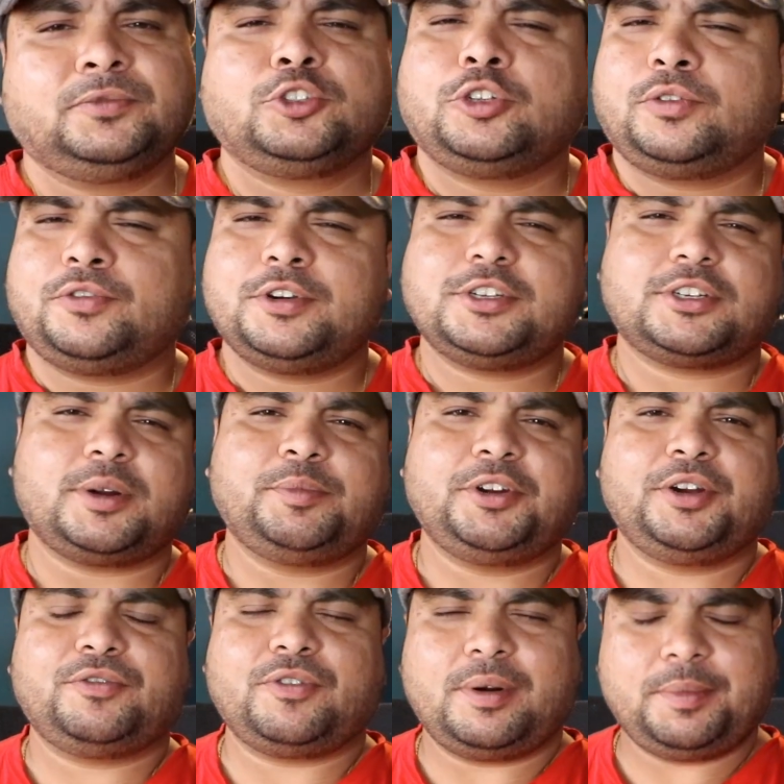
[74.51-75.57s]
So the first
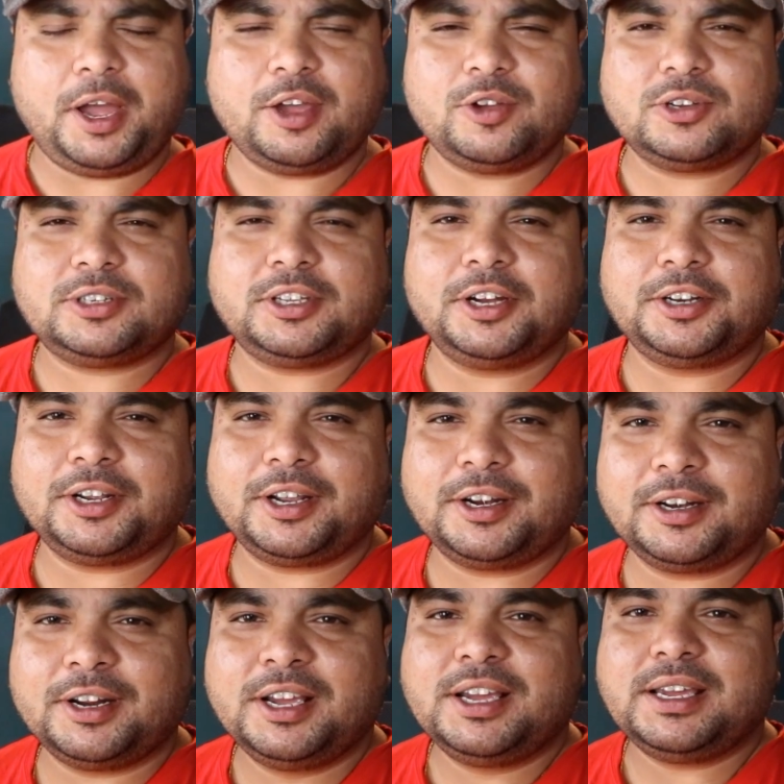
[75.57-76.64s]
update from iOS
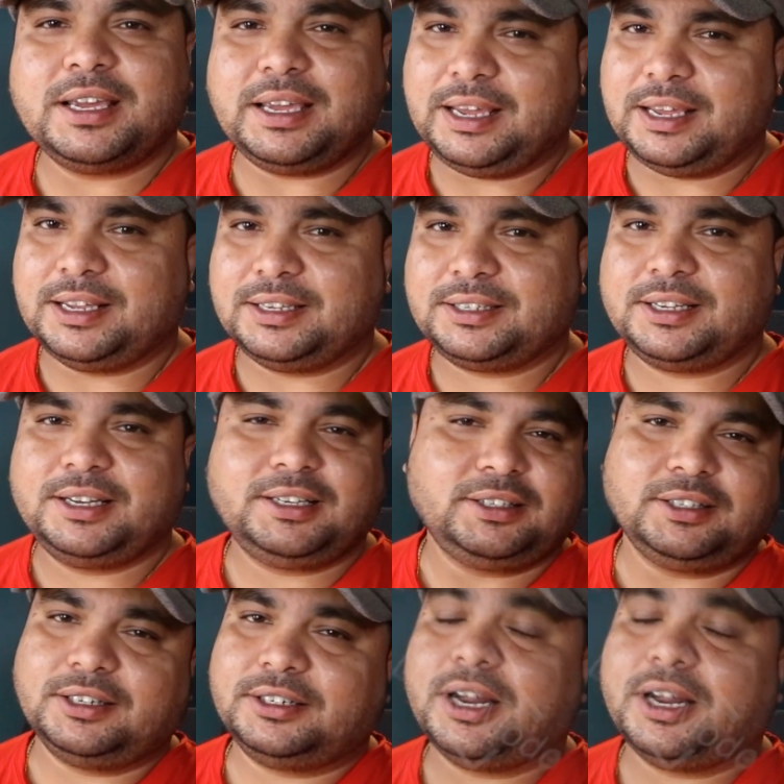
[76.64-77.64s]
13 is the